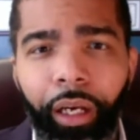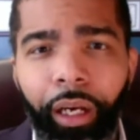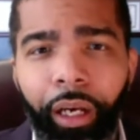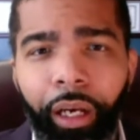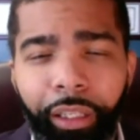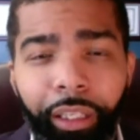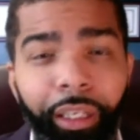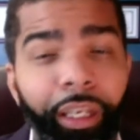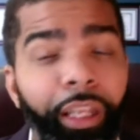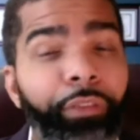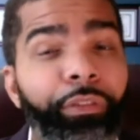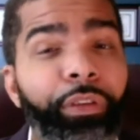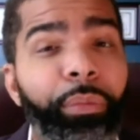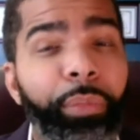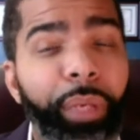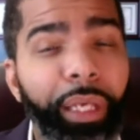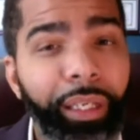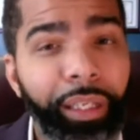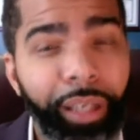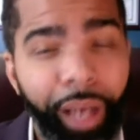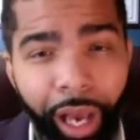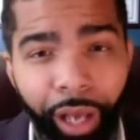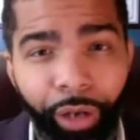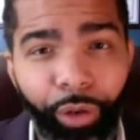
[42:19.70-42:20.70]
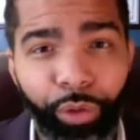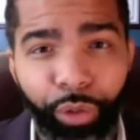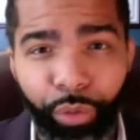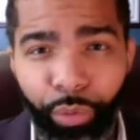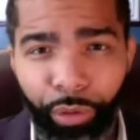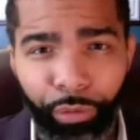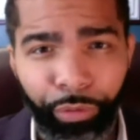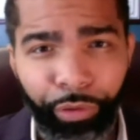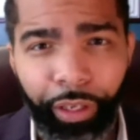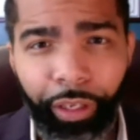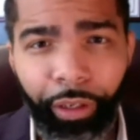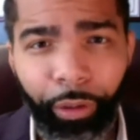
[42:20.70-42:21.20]
then even McDonald's would
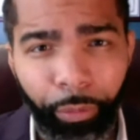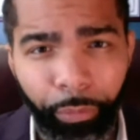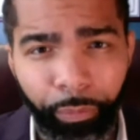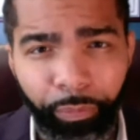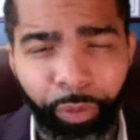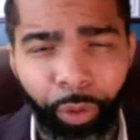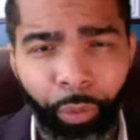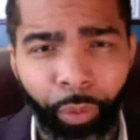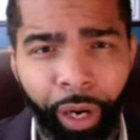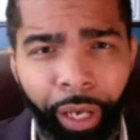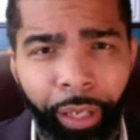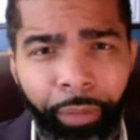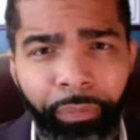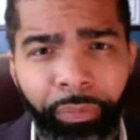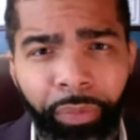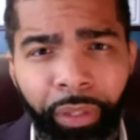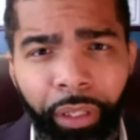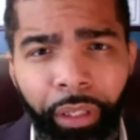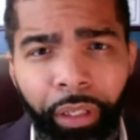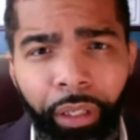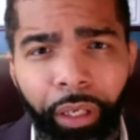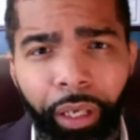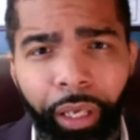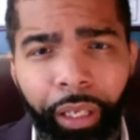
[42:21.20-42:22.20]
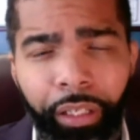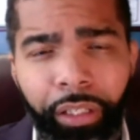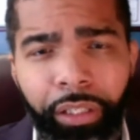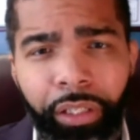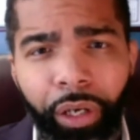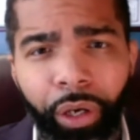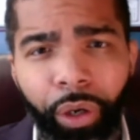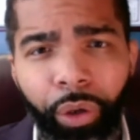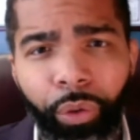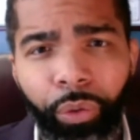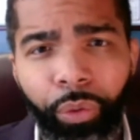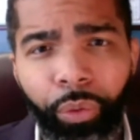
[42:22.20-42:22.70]
fail, right? And
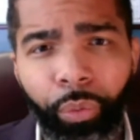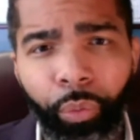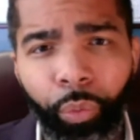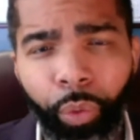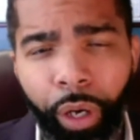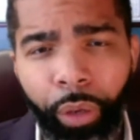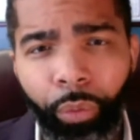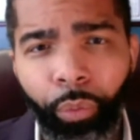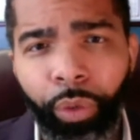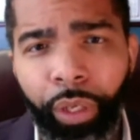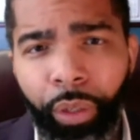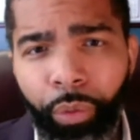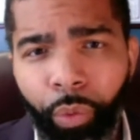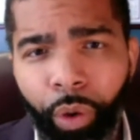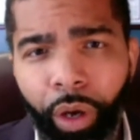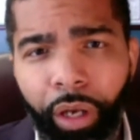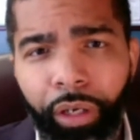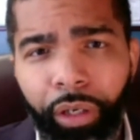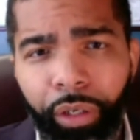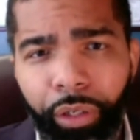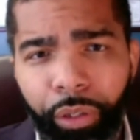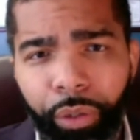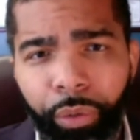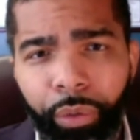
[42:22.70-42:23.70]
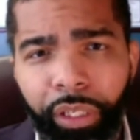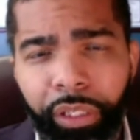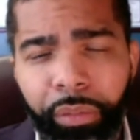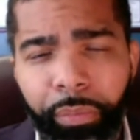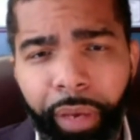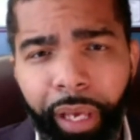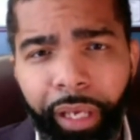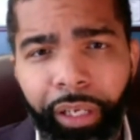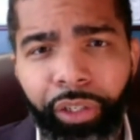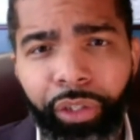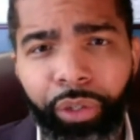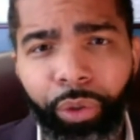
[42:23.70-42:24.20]
so what we want to do is
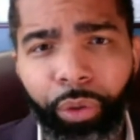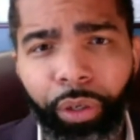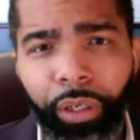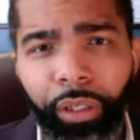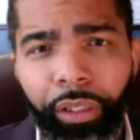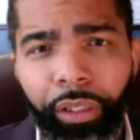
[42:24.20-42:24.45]
make sure